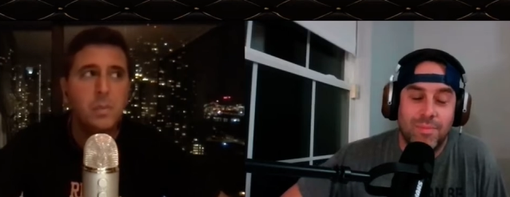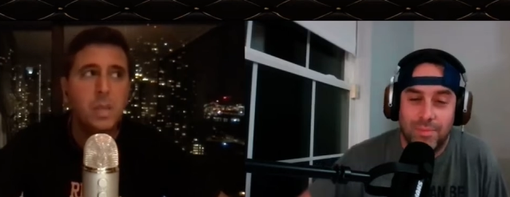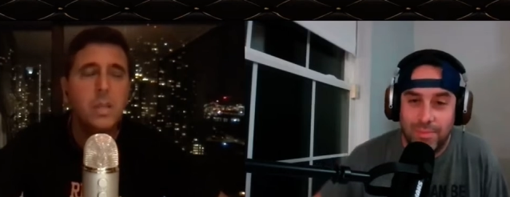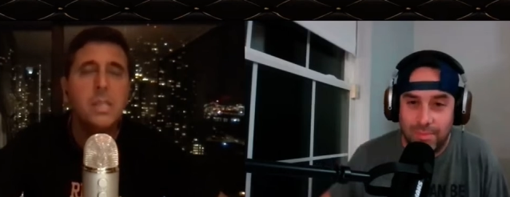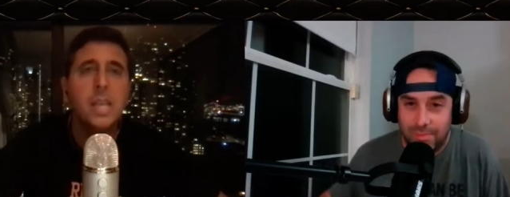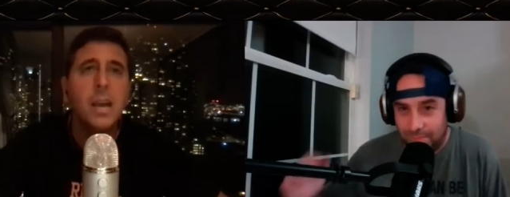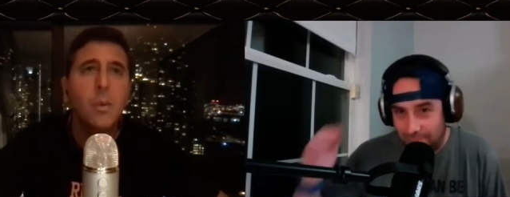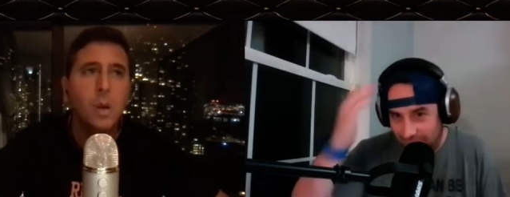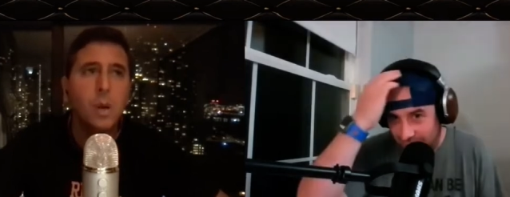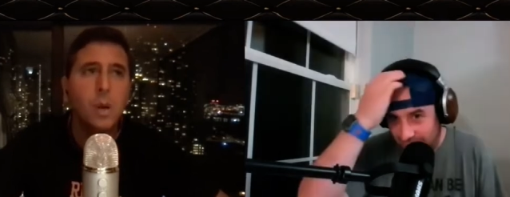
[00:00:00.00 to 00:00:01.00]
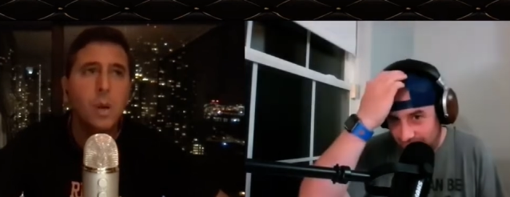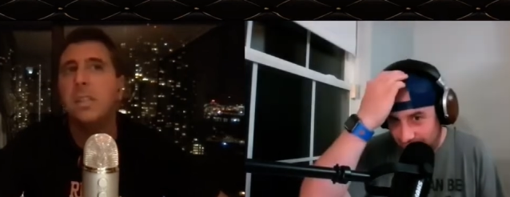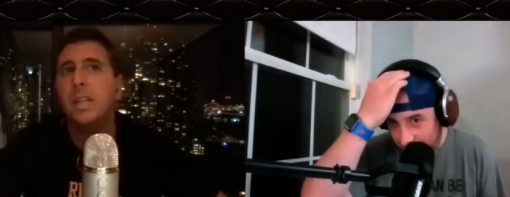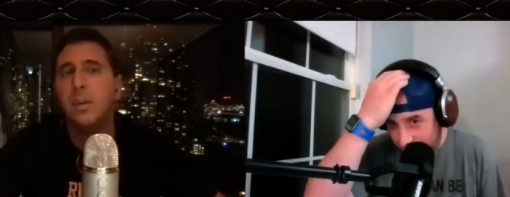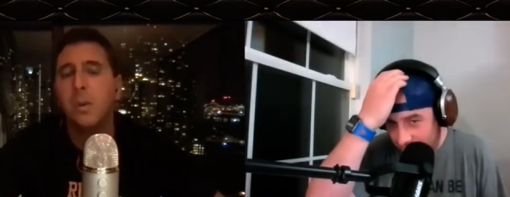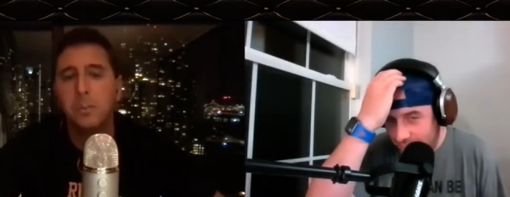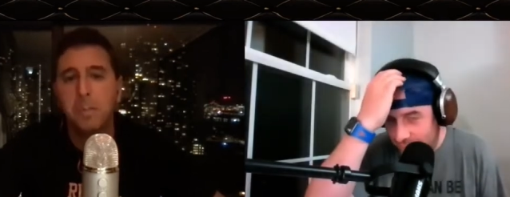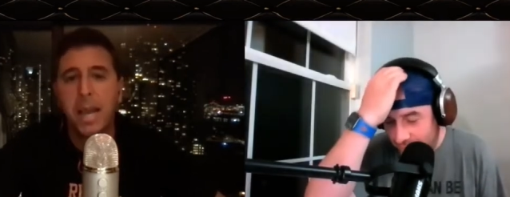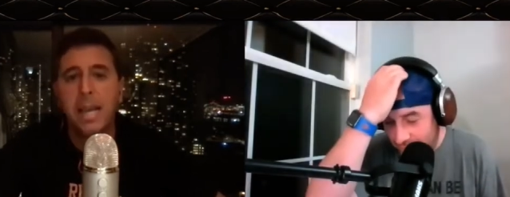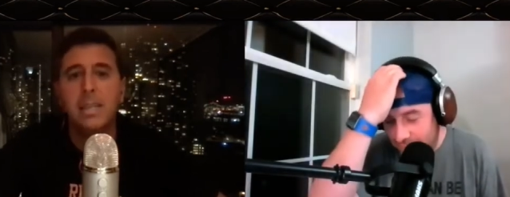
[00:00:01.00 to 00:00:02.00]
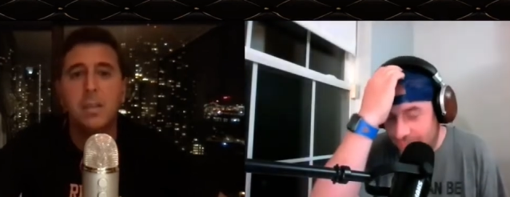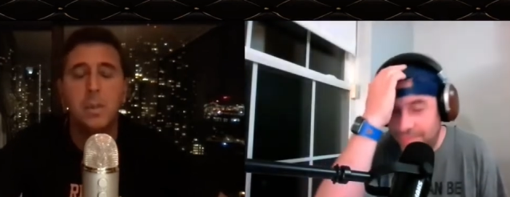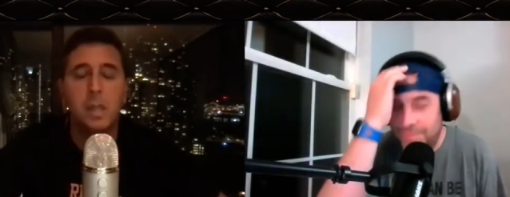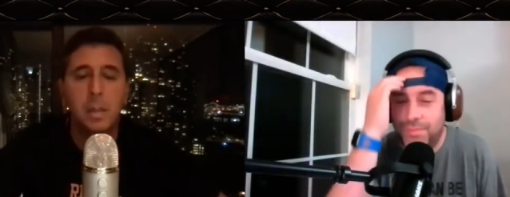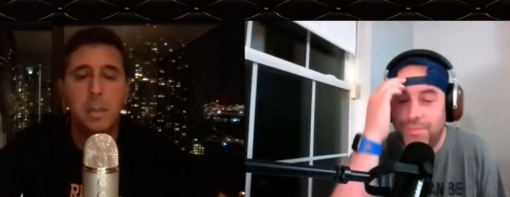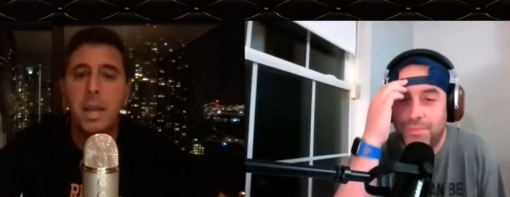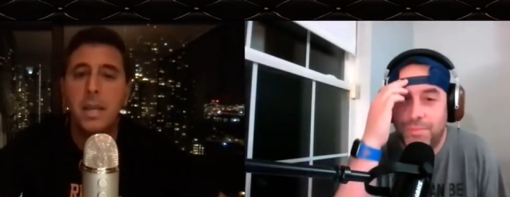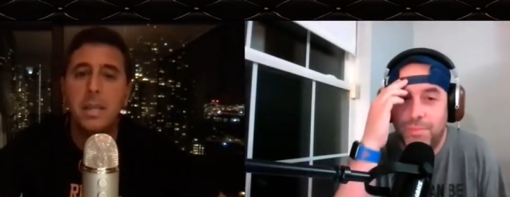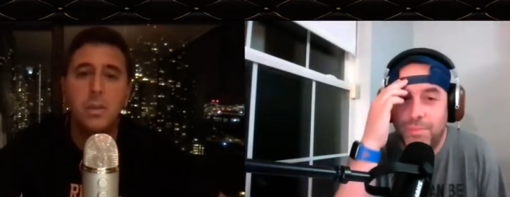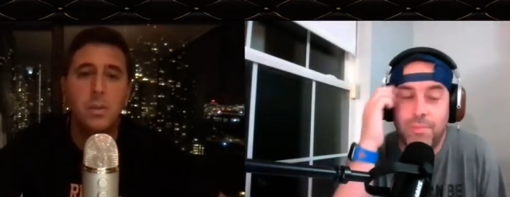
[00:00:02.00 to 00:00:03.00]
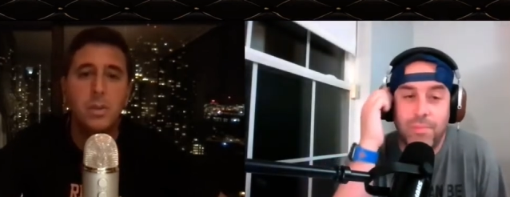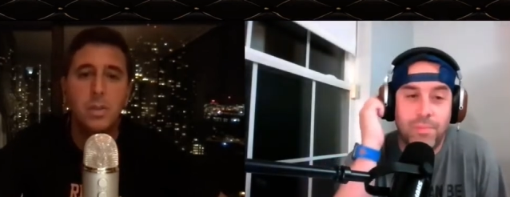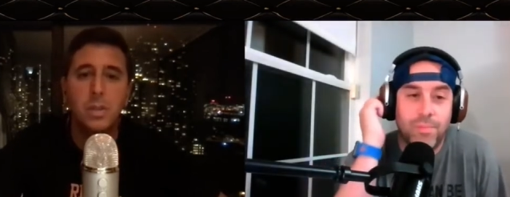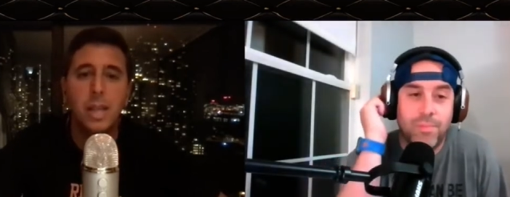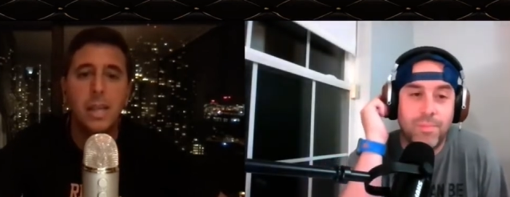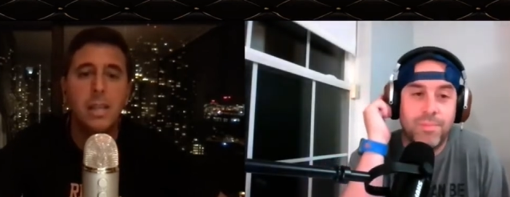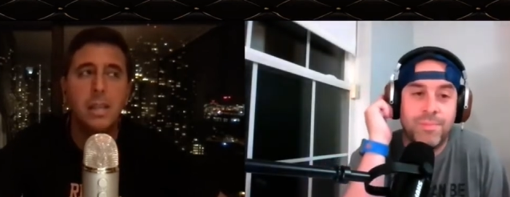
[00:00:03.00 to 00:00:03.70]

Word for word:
Speaker 1: Because yeah, one good year, one bad year, but the bad year was like